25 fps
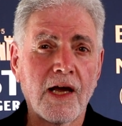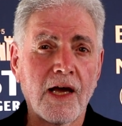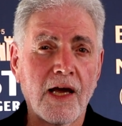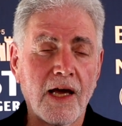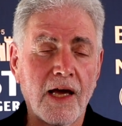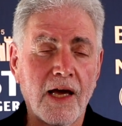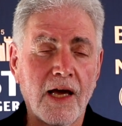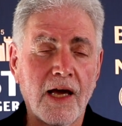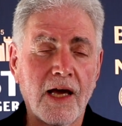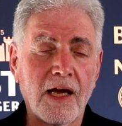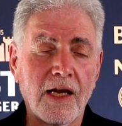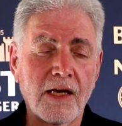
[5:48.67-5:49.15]

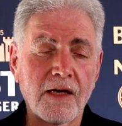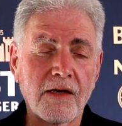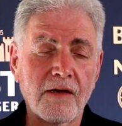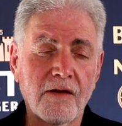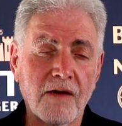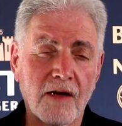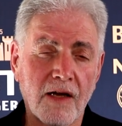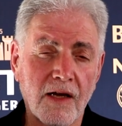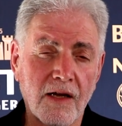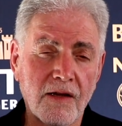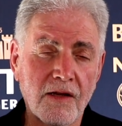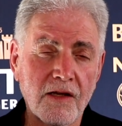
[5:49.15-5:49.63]
and
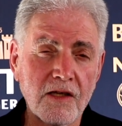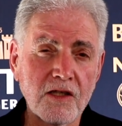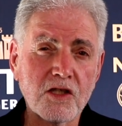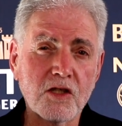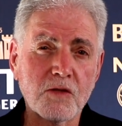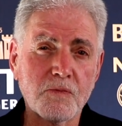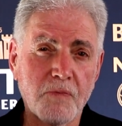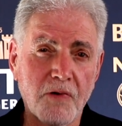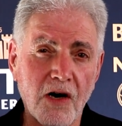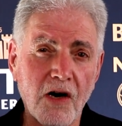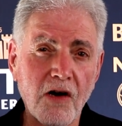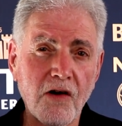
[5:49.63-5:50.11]
this
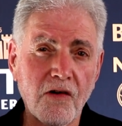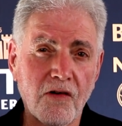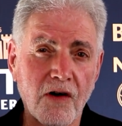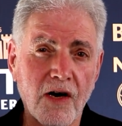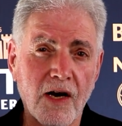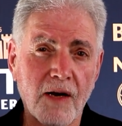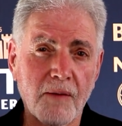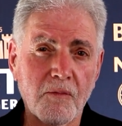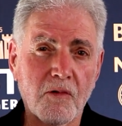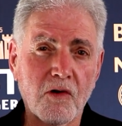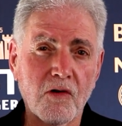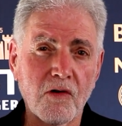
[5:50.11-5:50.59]

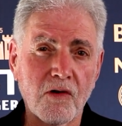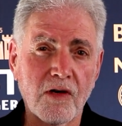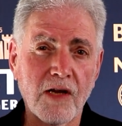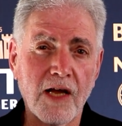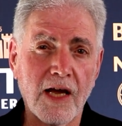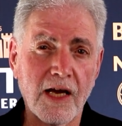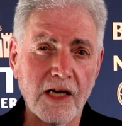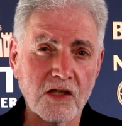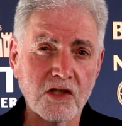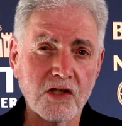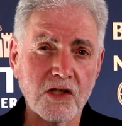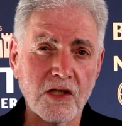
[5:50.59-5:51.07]
program could
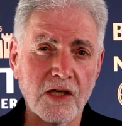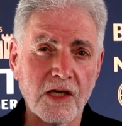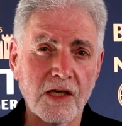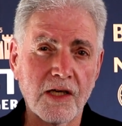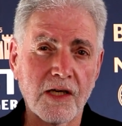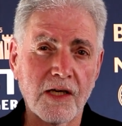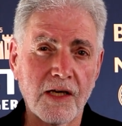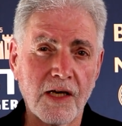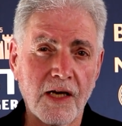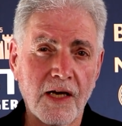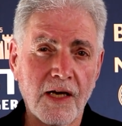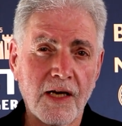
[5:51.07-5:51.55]

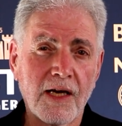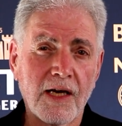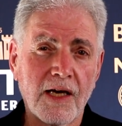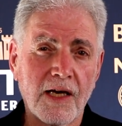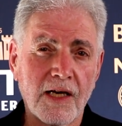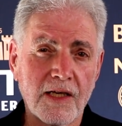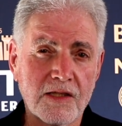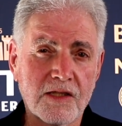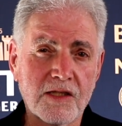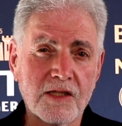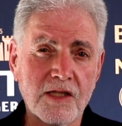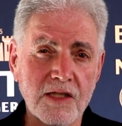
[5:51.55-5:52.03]
actually
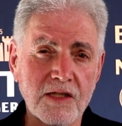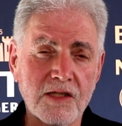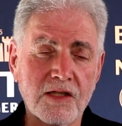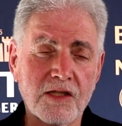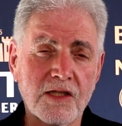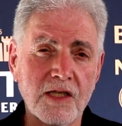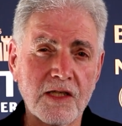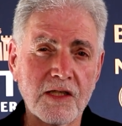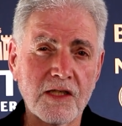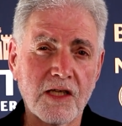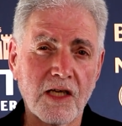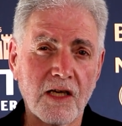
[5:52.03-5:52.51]
assist
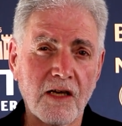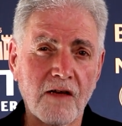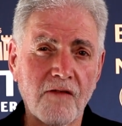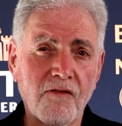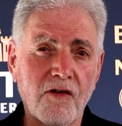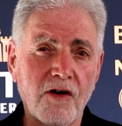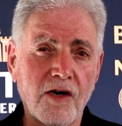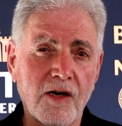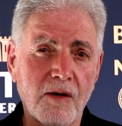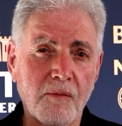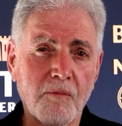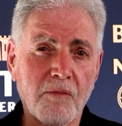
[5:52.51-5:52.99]
in
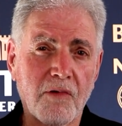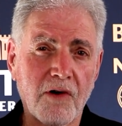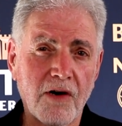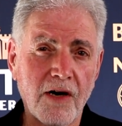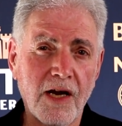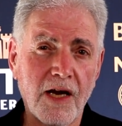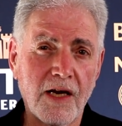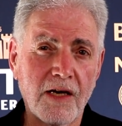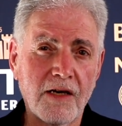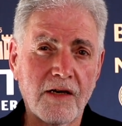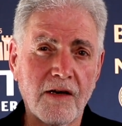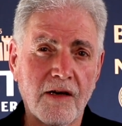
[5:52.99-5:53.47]
delivering
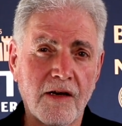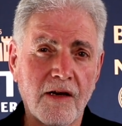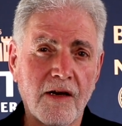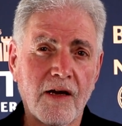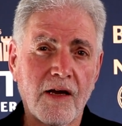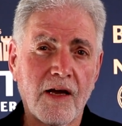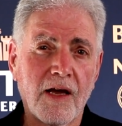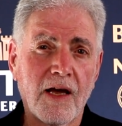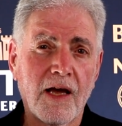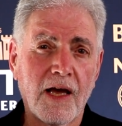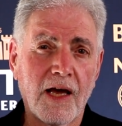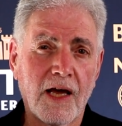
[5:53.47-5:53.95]
bread
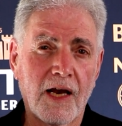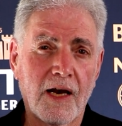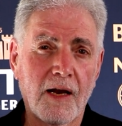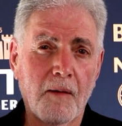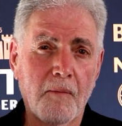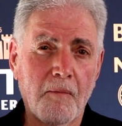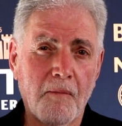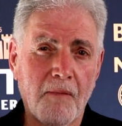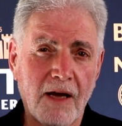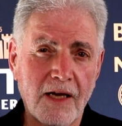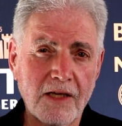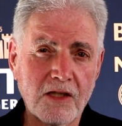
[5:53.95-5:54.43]
at a
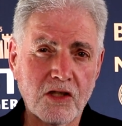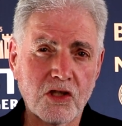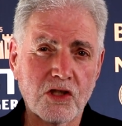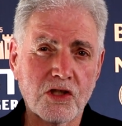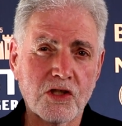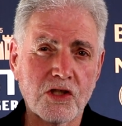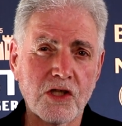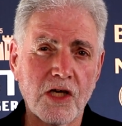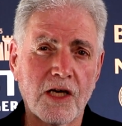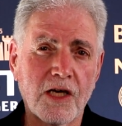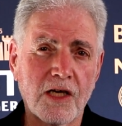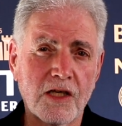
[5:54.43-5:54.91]

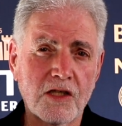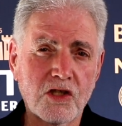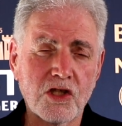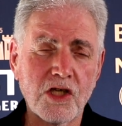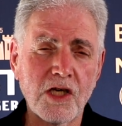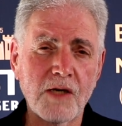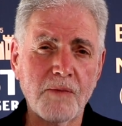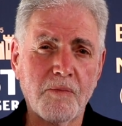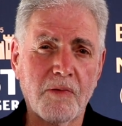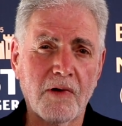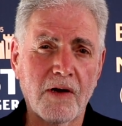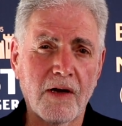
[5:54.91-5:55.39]
much
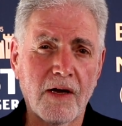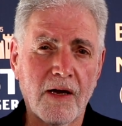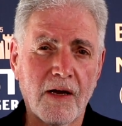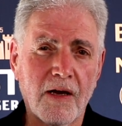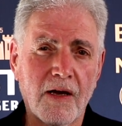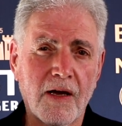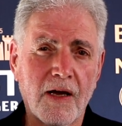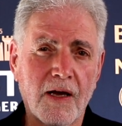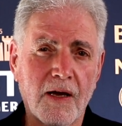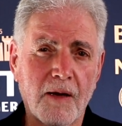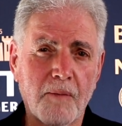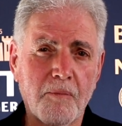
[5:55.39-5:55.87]

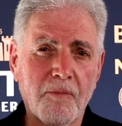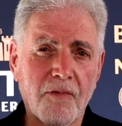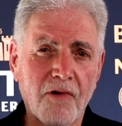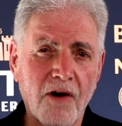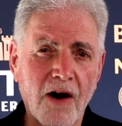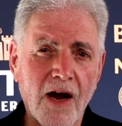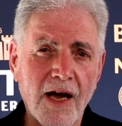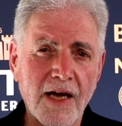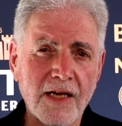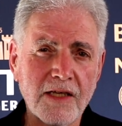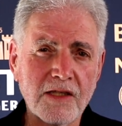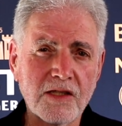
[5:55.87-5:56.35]
cheaper
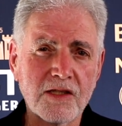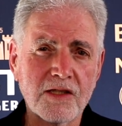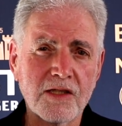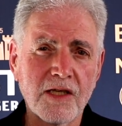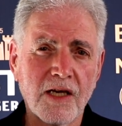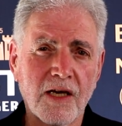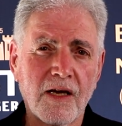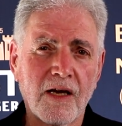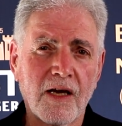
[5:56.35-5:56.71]
price,